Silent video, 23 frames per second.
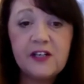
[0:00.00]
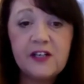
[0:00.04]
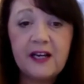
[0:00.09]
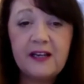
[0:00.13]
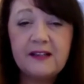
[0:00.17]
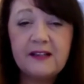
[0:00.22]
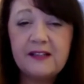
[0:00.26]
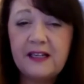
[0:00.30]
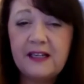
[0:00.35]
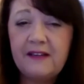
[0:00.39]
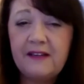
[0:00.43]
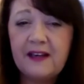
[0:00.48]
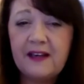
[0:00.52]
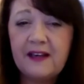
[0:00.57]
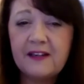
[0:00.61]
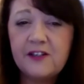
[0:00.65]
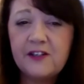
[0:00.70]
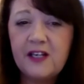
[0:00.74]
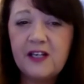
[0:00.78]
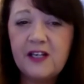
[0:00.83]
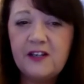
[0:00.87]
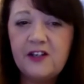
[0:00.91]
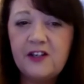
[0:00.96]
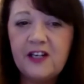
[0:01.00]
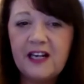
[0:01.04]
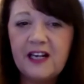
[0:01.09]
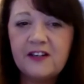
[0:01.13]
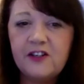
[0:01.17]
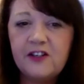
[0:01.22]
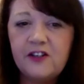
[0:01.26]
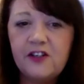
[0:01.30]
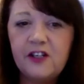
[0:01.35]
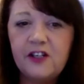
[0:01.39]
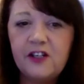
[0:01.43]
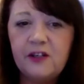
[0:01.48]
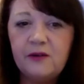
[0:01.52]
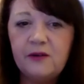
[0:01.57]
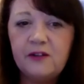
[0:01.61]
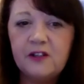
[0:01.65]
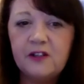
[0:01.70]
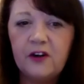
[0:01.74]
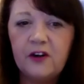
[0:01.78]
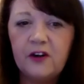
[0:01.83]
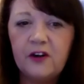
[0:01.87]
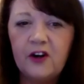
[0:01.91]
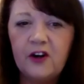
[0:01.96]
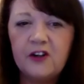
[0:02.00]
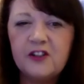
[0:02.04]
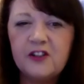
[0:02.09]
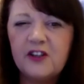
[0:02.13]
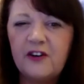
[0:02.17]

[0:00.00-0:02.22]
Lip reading: Are you seeing that change in attitudes or not?